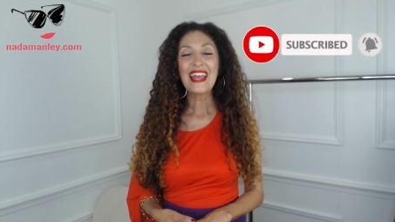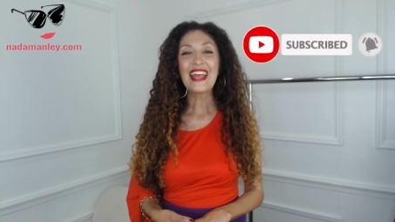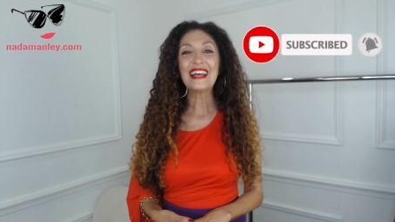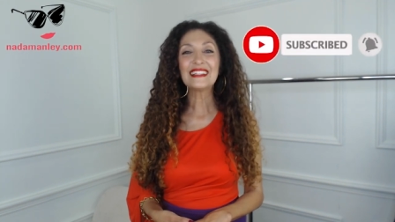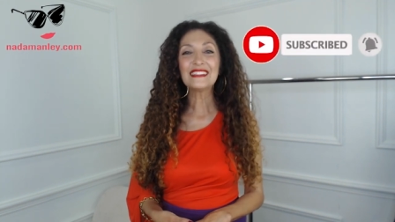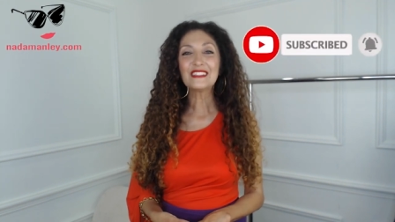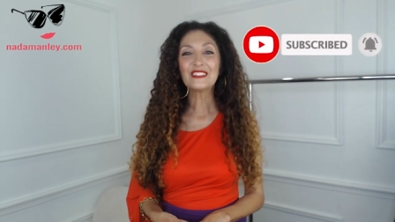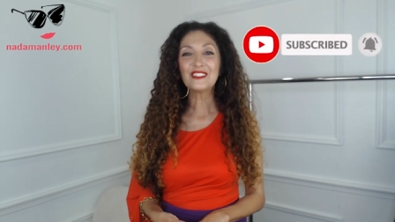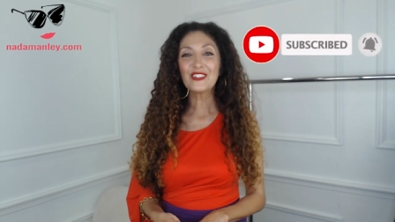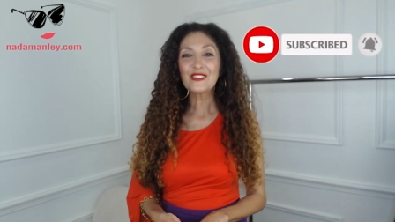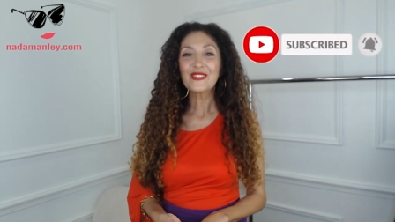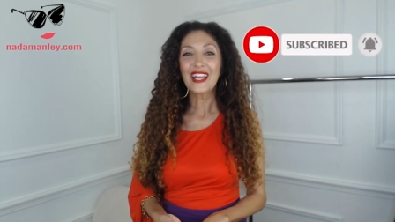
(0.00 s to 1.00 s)
and the little
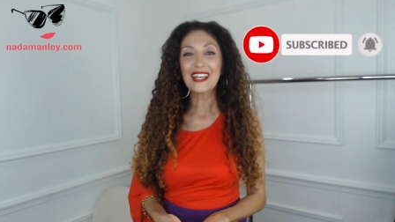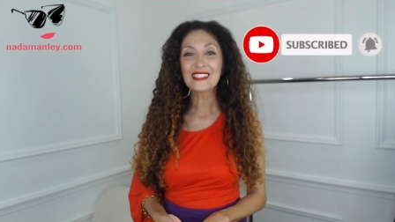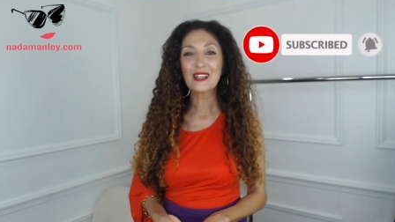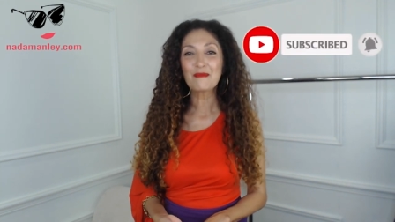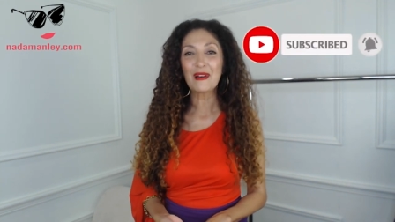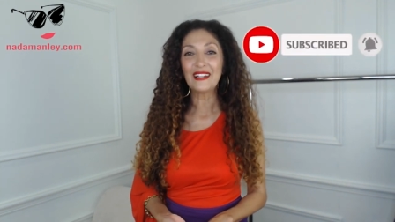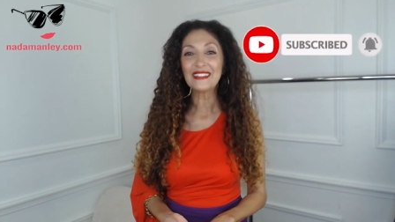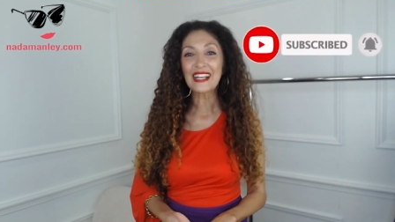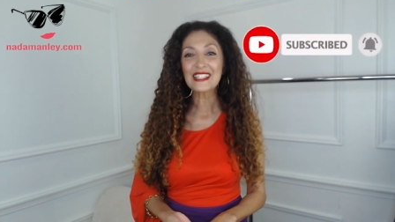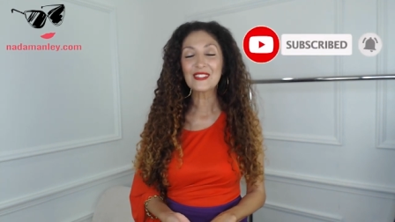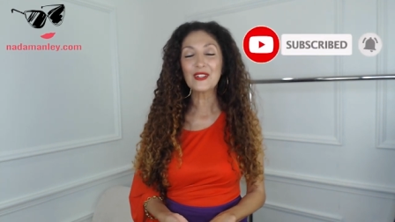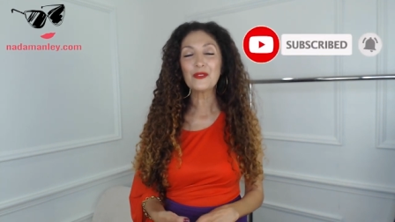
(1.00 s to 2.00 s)
notification bell
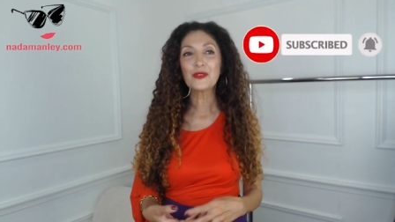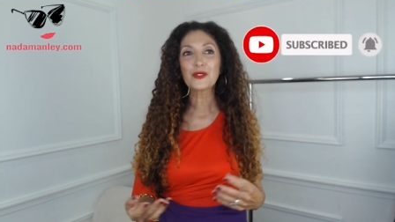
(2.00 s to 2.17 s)
next to it,